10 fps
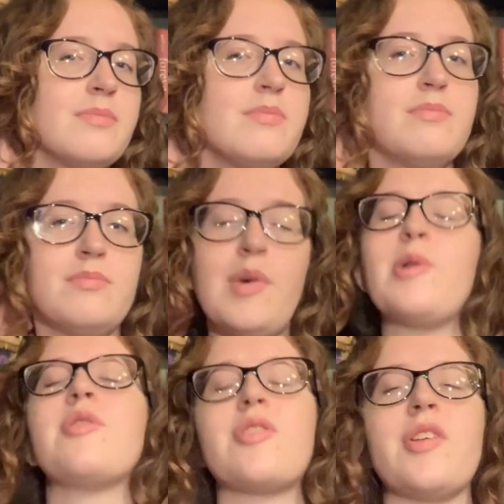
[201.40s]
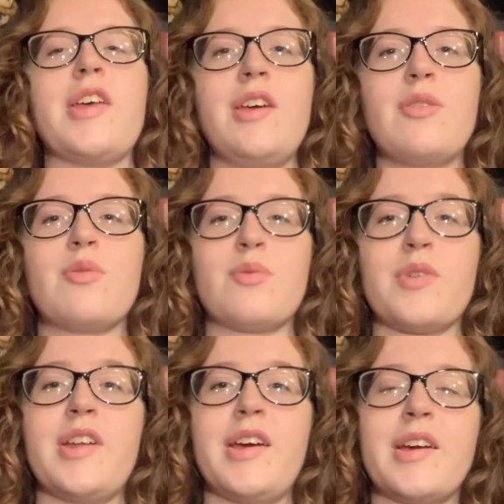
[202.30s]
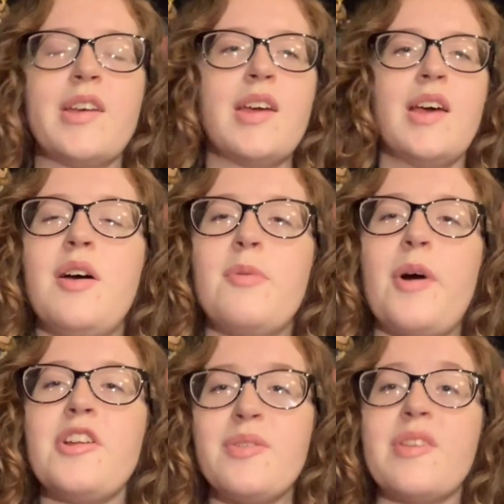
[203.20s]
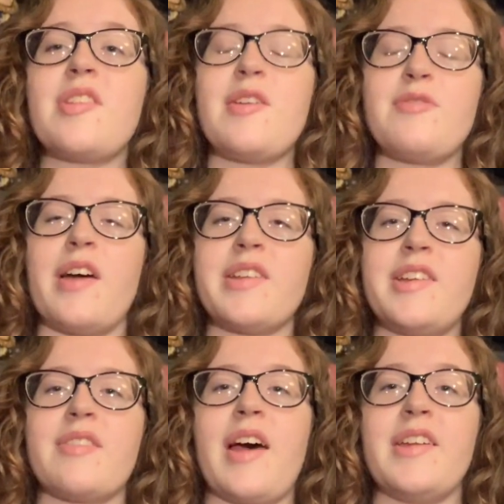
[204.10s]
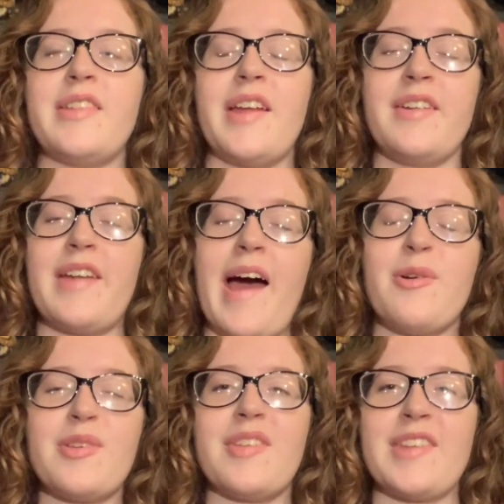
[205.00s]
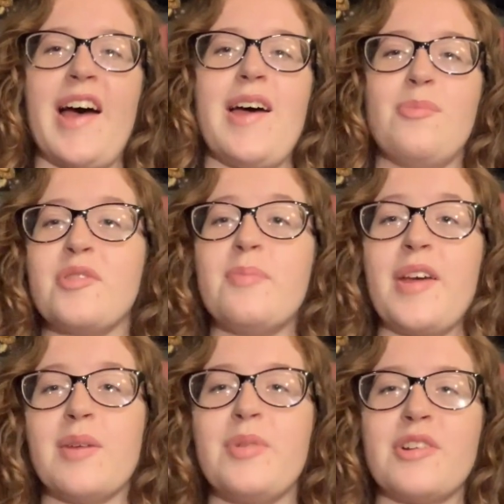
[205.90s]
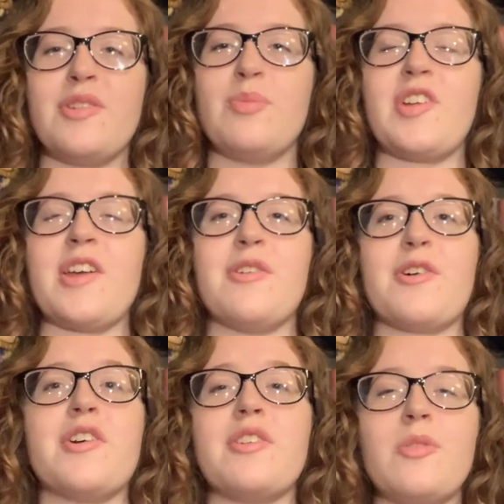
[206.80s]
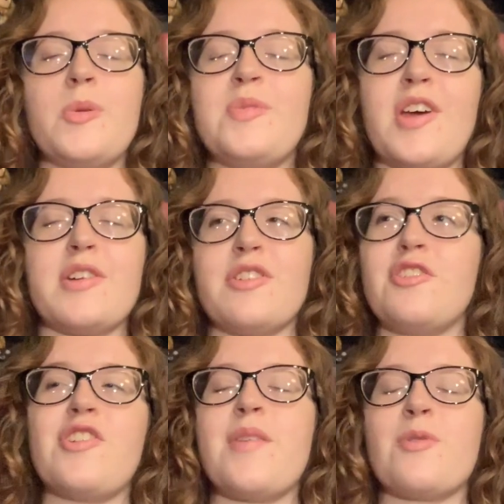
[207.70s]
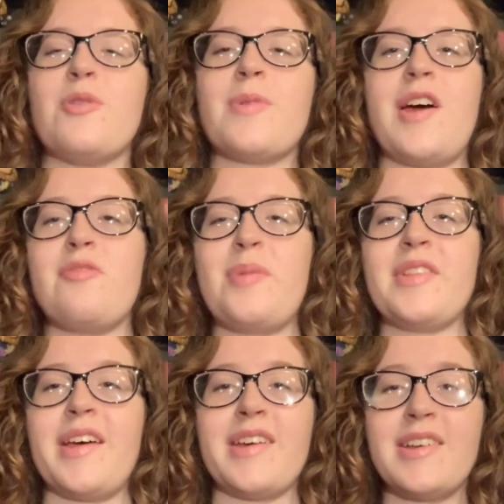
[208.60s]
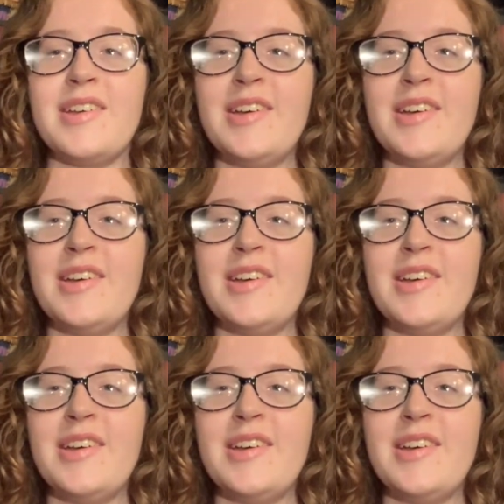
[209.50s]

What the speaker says: mostly reading. Part of the reason I finally decided that now is the time to make a BookTube channel or a YouTube channel in general, and when I've been like